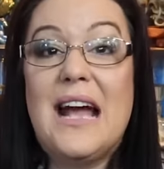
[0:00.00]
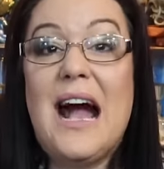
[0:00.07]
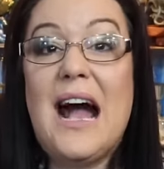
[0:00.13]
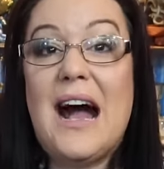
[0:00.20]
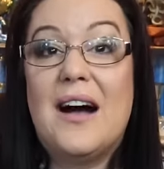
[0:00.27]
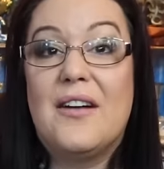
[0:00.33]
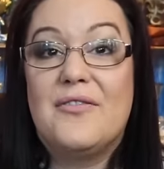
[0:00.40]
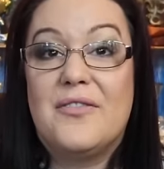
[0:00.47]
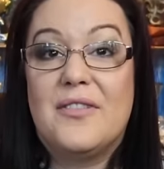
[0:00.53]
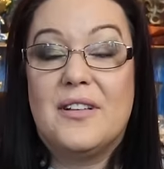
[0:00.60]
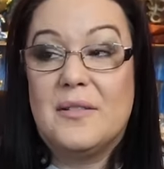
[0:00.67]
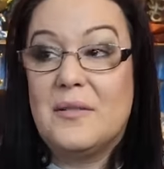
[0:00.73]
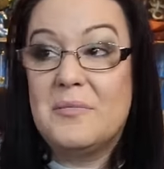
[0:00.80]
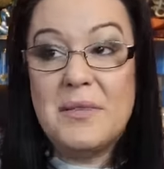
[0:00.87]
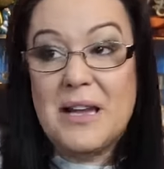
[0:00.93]
have
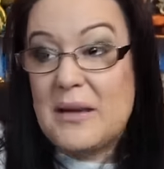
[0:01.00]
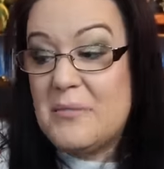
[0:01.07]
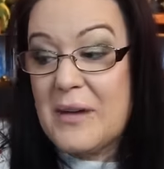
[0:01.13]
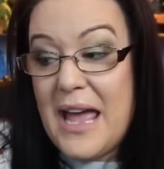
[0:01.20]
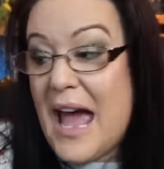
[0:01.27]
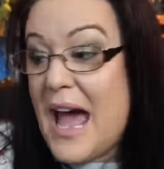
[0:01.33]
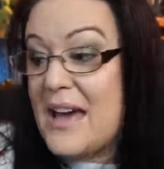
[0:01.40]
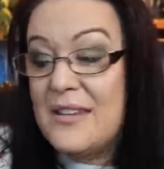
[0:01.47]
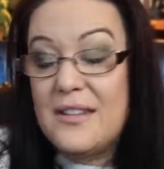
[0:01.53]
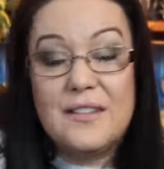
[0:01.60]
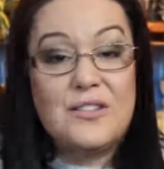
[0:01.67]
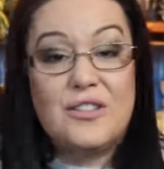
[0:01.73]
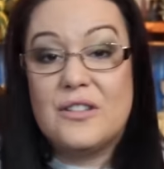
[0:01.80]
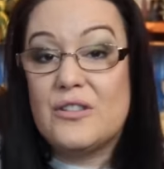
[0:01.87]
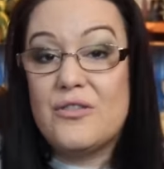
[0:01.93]
um, like my head
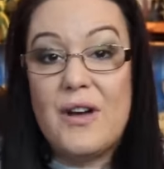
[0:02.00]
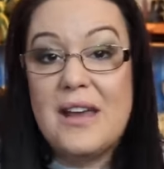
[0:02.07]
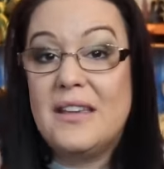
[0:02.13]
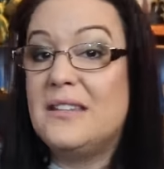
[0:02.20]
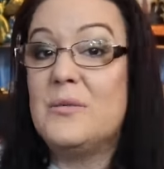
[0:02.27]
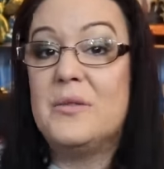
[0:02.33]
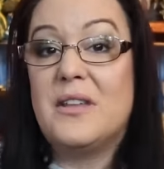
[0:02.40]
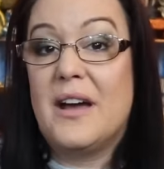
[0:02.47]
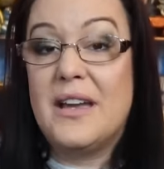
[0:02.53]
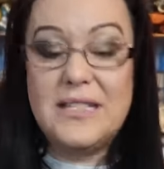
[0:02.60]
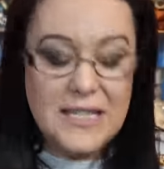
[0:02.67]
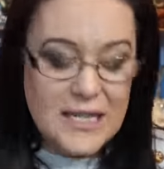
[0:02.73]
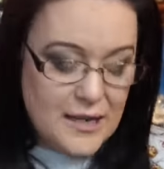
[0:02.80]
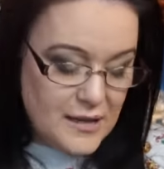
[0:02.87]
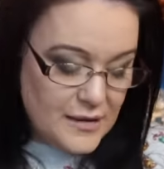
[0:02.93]
is just crazy with
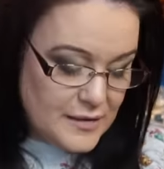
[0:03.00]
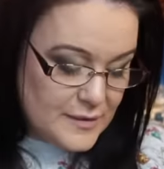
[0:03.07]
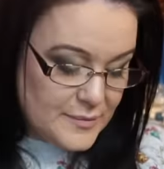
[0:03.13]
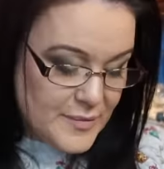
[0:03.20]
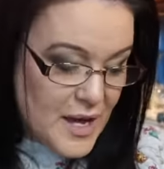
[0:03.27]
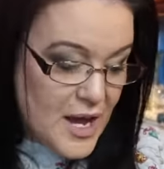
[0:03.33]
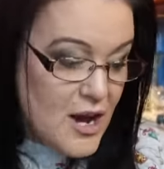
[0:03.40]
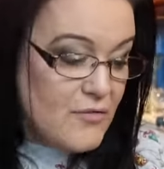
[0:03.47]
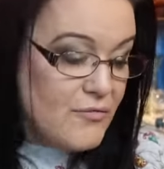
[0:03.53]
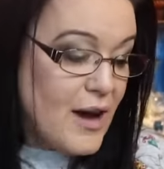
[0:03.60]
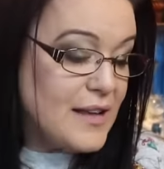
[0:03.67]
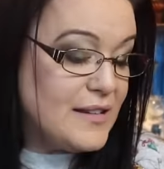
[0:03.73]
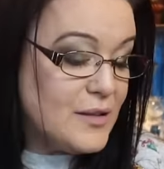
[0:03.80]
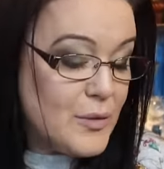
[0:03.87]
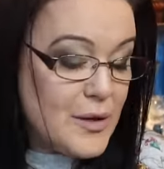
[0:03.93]
ideas.
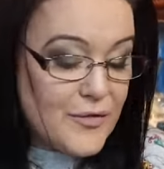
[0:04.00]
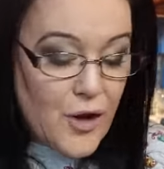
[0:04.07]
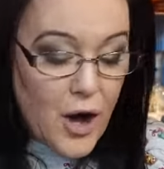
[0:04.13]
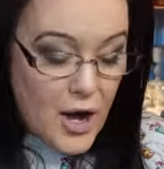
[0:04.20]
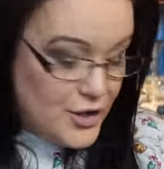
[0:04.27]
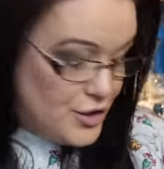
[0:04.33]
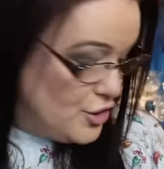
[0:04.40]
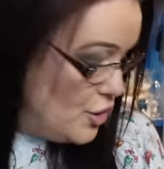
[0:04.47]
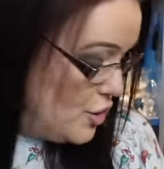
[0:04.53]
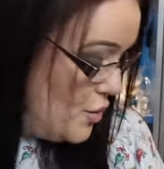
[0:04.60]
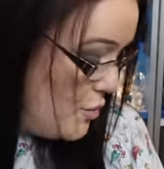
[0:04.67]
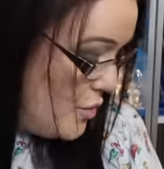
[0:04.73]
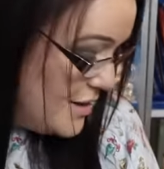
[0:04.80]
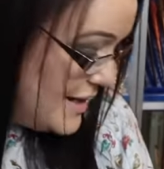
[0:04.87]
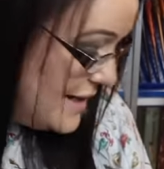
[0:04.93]
Right, so we've got a new one.